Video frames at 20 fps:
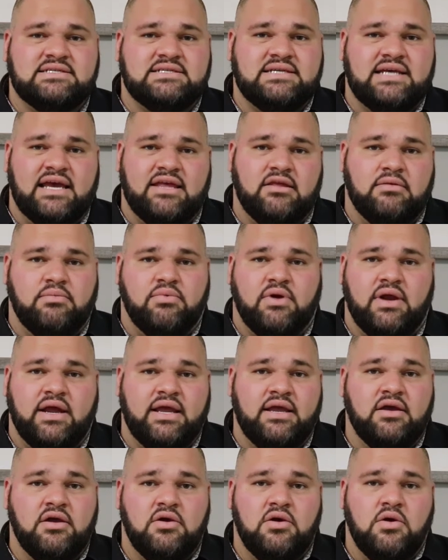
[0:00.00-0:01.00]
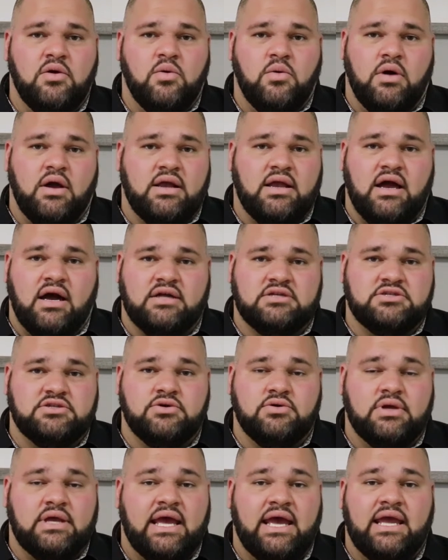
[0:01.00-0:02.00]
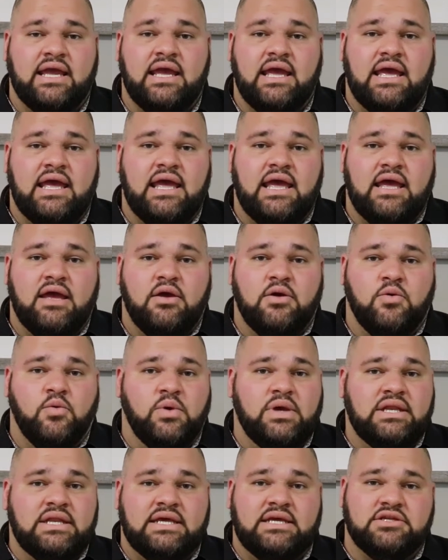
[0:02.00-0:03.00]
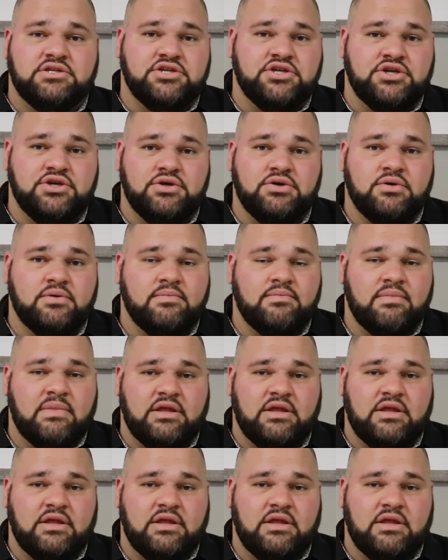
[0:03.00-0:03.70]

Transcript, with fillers: celebrate what God's doing. Hey, we need you.